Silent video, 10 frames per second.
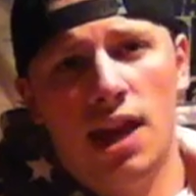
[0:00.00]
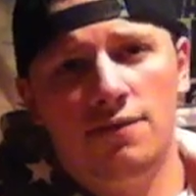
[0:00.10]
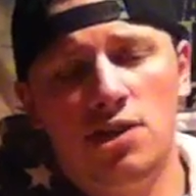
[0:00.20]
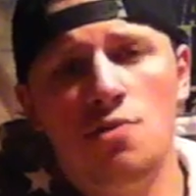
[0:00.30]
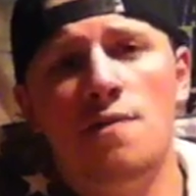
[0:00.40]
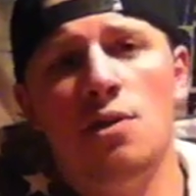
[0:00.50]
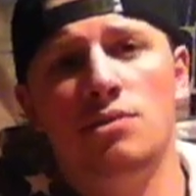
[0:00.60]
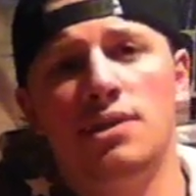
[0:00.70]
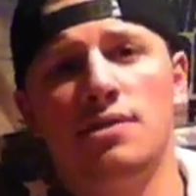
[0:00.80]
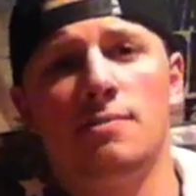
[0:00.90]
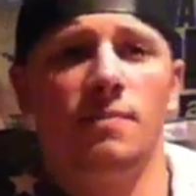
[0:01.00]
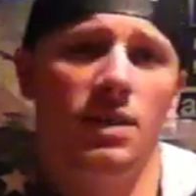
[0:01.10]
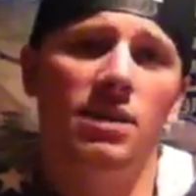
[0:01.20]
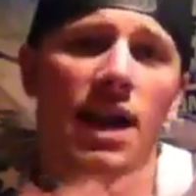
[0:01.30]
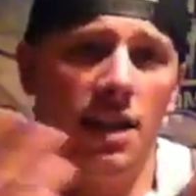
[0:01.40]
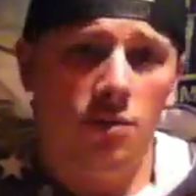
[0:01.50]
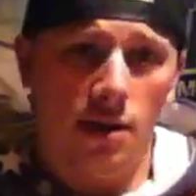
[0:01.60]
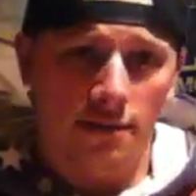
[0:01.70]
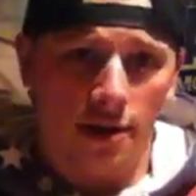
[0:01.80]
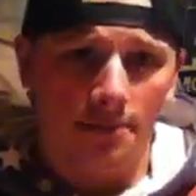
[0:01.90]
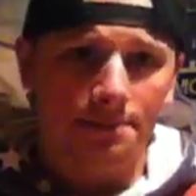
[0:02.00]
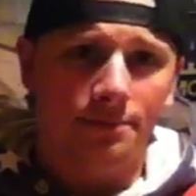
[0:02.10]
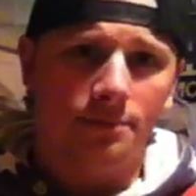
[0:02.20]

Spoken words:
give 2 votes to whoever.